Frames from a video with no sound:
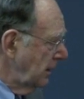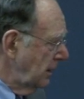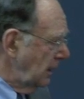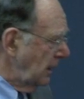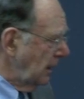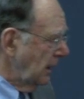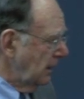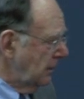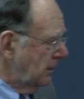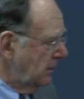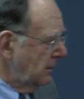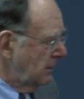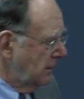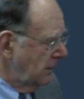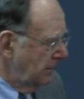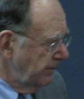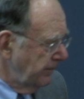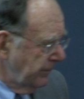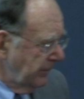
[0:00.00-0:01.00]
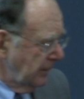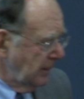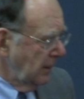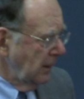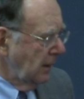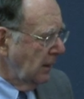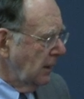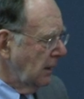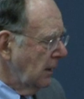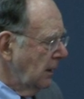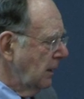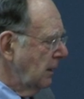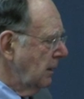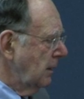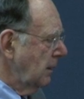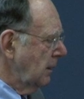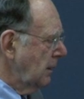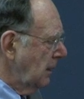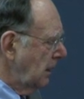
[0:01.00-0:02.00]
and
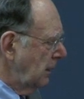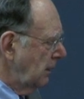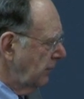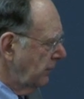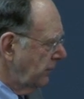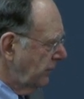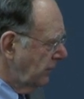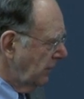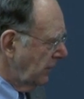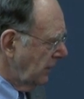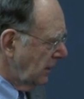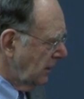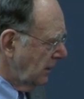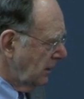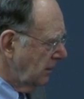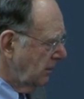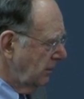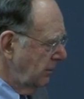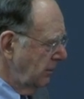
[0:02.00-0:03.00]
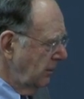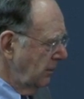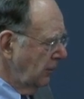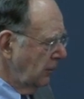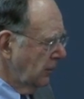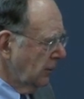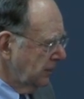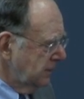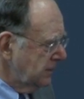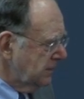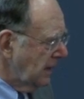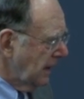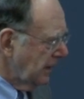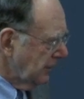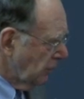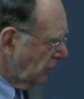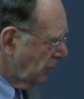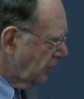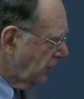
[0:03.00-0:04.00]
a kind of gold
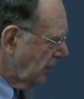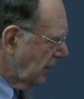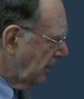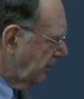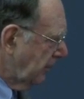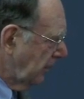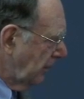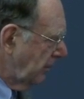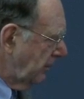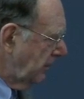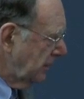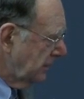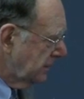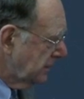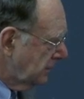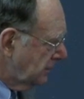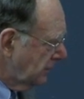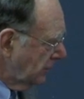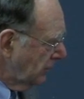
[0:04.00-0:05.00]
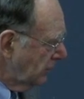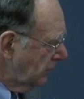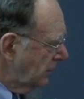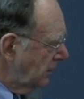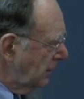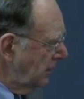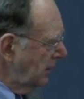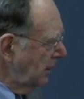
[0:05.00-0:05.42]
standard problem is to